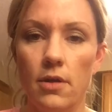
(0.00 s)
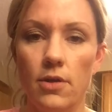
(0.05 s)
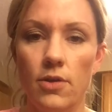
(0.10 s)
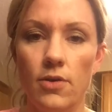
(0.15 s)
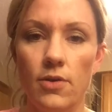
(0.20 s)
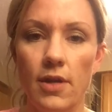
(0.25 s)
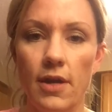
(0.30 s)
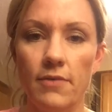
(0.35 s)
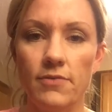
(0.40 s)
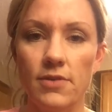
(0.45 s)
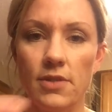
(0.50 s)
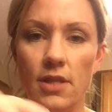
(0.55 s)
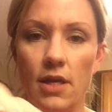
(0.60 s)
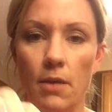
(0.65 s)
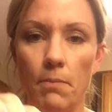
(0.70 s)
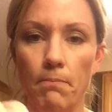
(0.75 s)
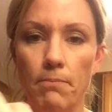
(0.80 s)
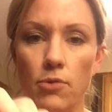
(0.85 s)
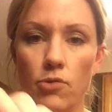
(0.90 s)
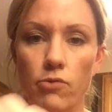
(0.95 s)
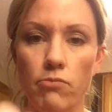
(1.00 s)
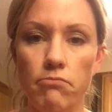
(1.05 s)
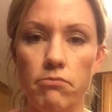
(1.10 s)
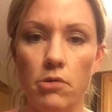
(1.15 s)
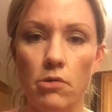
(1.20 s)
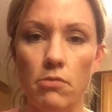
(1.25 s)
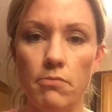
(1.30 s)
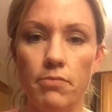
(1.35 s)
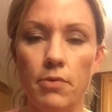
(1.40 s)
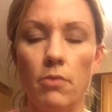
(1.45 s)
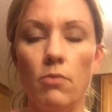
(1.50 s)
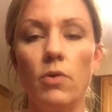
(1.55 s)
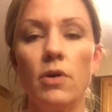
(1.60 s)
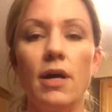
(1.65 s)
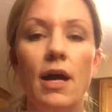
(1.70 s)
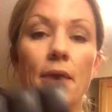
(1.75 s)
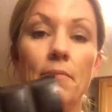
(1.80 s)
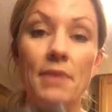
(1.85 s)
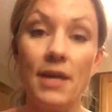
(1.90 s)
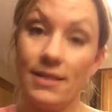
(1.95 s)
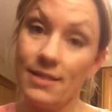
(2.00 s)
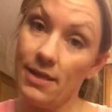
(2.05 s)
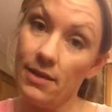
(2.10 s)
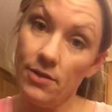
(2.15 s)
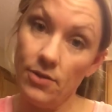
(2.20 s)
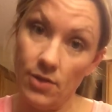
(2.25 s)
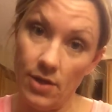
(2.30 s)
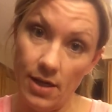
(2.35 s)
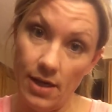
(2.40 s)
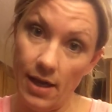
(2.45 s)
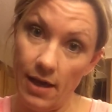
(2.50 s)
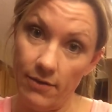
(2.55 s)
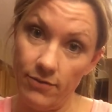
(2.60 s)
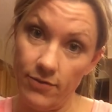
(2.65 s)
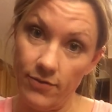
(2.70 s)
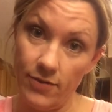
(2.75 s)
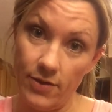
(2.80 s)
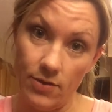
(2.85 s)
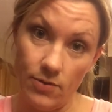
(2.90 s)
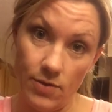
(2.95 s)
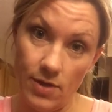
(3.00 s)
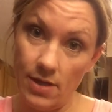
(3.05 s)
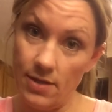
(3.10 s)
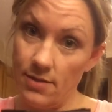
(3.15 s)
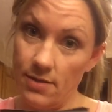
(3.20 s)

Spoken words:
You'd have to like, burp, burp, burp. Well, I'm not telling you to eat half of it, okay?